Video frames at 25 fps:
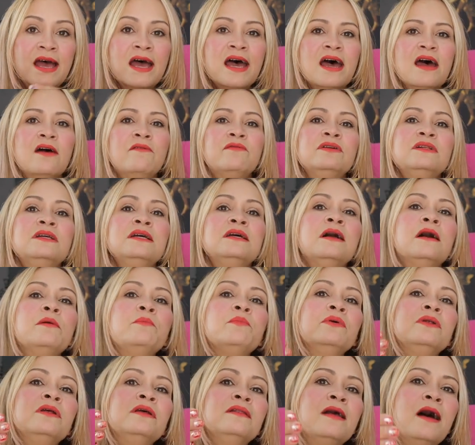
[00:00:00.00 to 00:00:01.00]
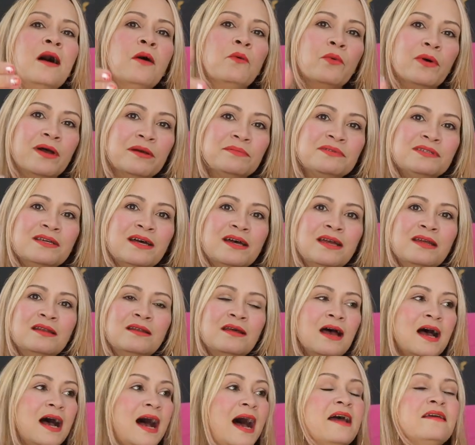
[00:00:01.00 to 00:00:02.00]
Everything I put in that website,
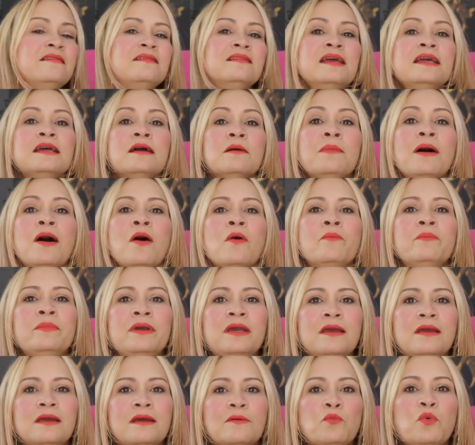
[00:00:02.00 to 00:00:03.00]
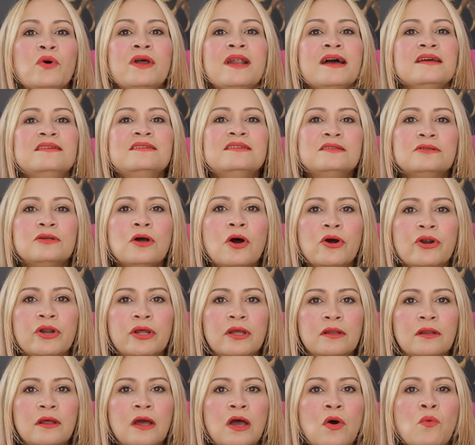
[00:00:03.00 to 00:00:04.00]
I think about me when I
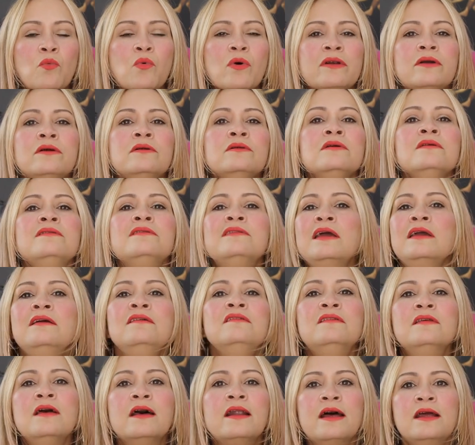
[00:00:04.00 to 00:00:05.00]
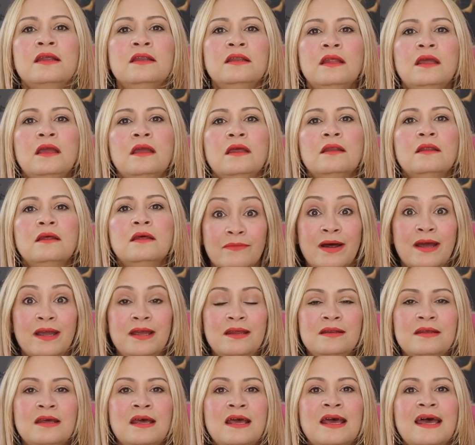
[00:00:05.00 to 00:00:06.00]
started. What are the things that I need,
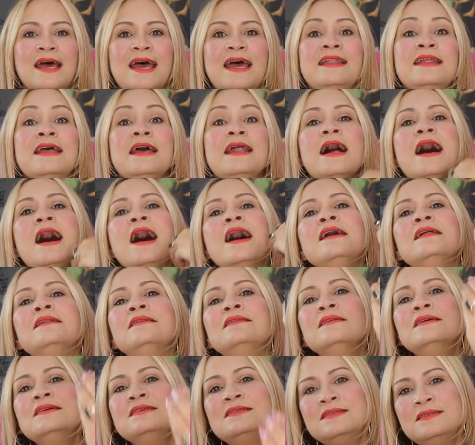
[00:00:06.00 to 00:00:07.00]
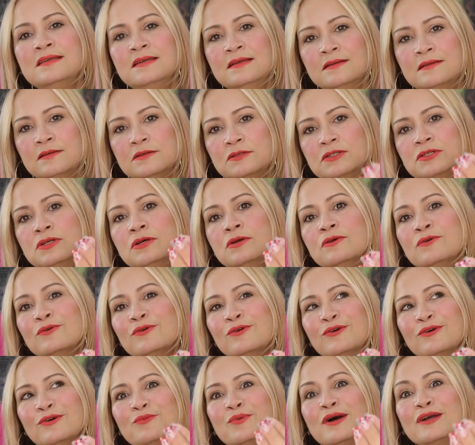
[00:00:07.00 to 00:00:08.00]
right? And then I listen
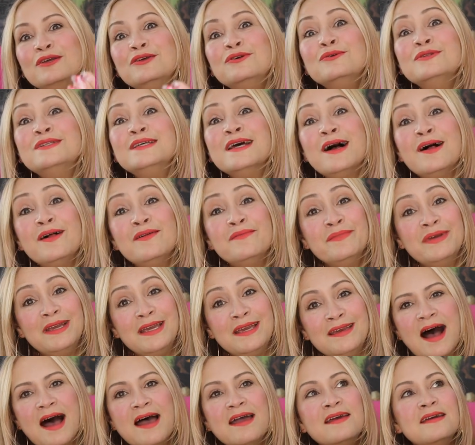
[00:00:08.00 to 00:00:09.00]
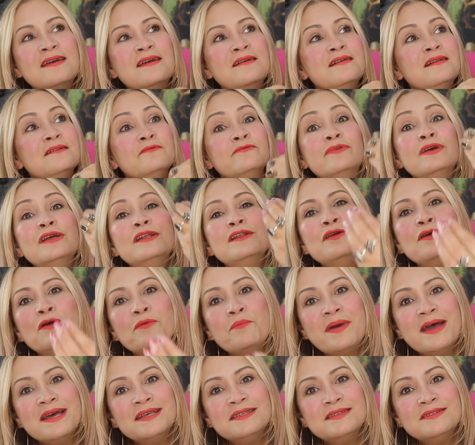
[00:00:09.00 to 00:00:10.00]
to what you tell me. I read your
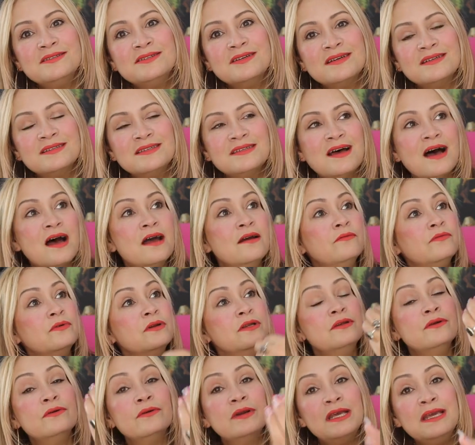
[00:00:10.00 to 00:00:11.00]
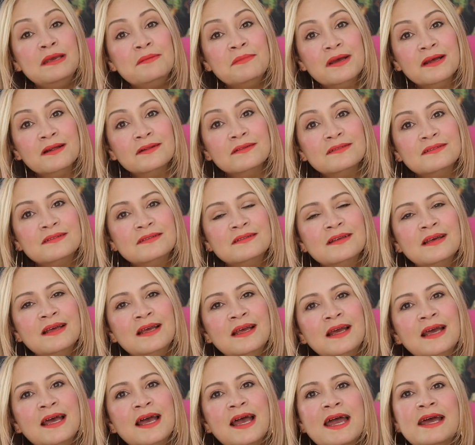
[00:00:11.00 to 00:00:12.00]
messages. I read your emails.
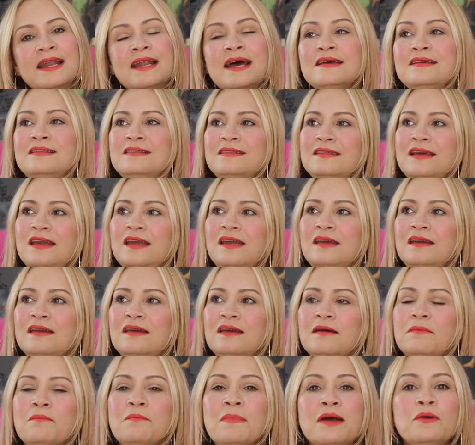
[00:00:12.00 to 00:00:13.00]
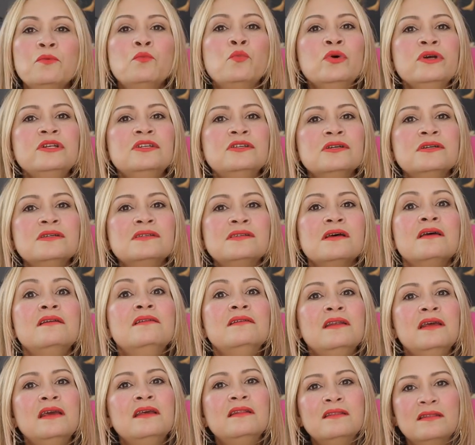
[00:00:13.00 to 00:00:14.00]
And I think my witches
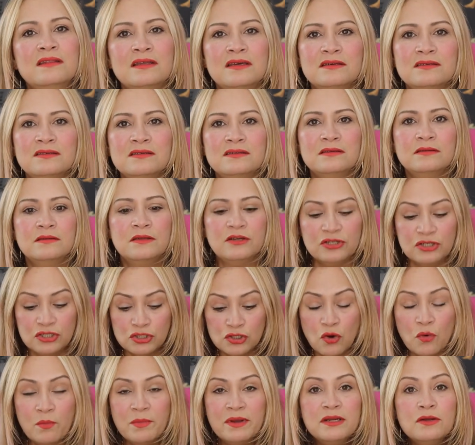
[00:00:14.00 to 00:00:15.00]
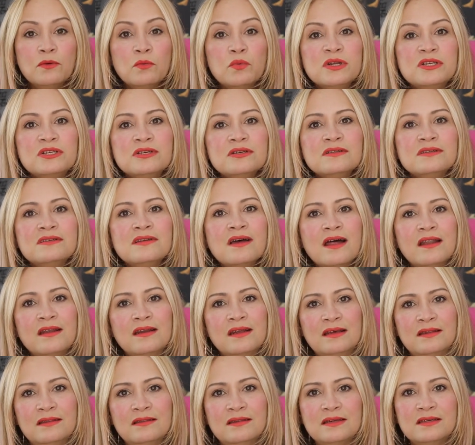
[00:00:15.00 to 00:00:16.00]
need this. There's so many witches that
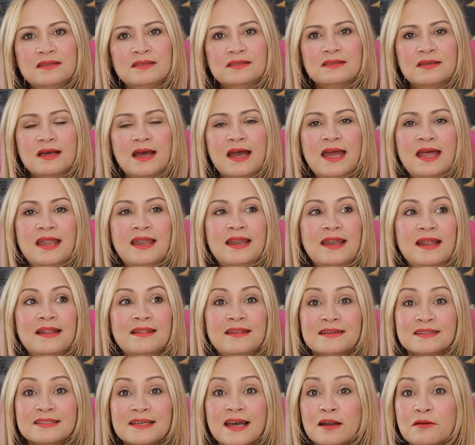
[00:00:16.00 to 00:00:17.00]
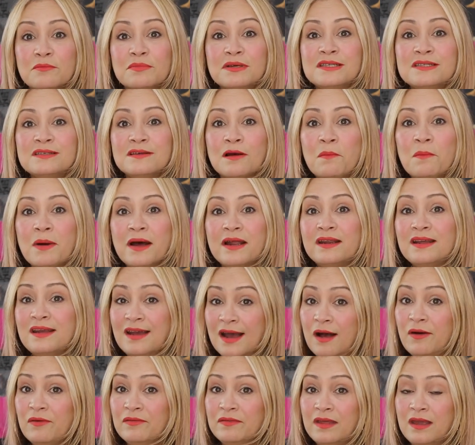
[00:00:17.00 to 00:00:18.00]
need this. And there's got to be somebody
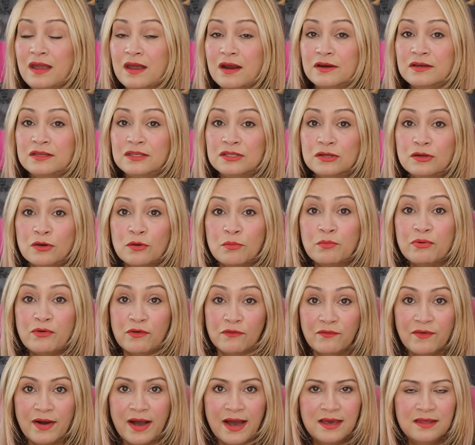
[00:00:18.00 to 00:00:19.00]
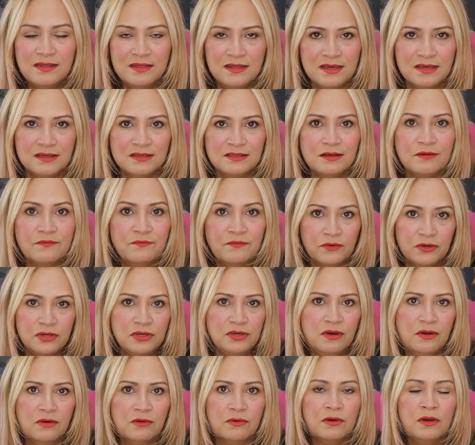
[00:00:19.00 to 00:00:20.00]
out there to provide this for
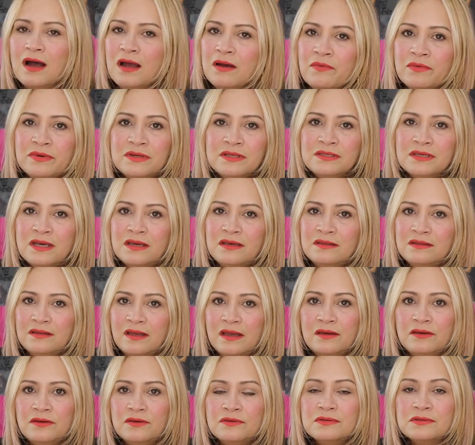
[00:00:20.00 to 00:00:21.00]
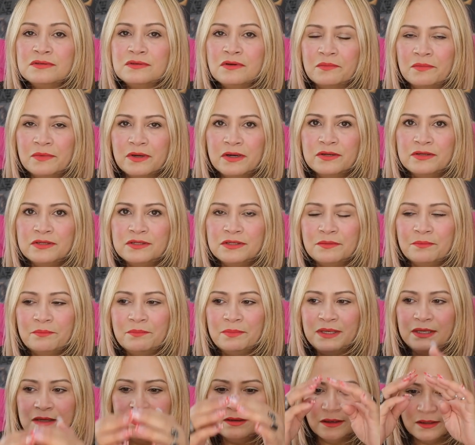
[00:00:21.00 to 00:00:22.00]
you. I want to say thank you so much
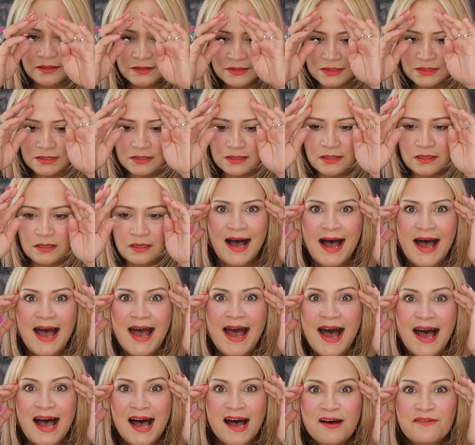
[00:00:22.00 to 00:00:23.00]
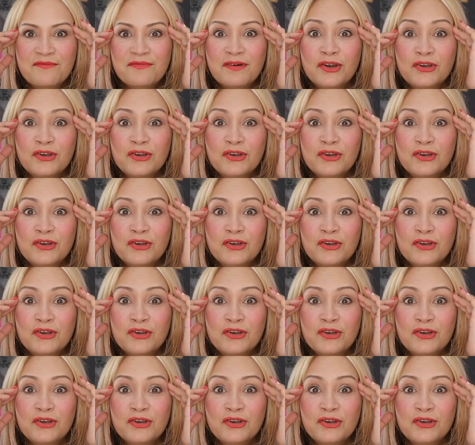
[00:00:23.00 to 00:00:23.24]
because I have